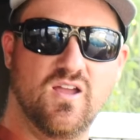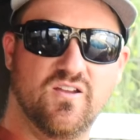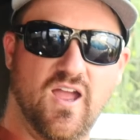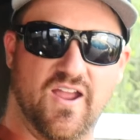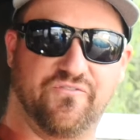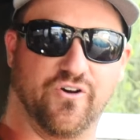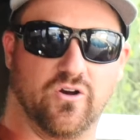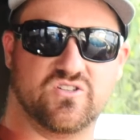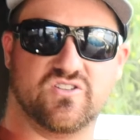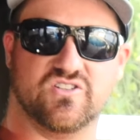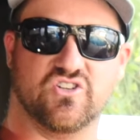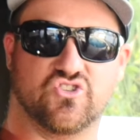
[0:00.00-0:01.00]
Hey folks,
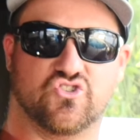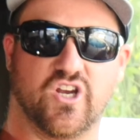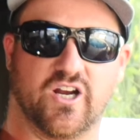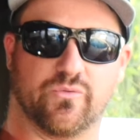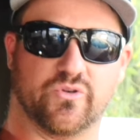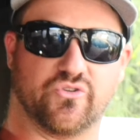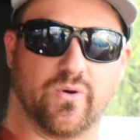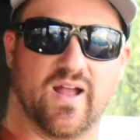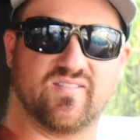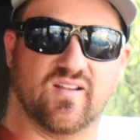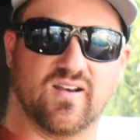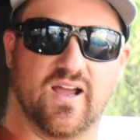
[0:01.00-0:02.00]
this is Jared with
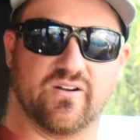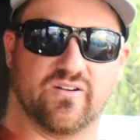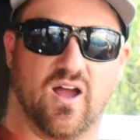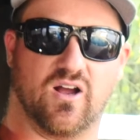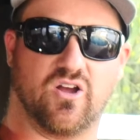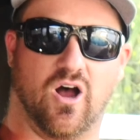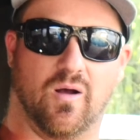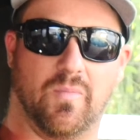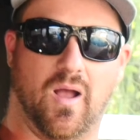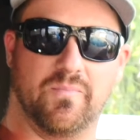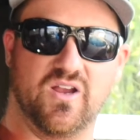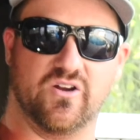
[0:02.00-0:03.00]
DirectIgniter.com. I'm here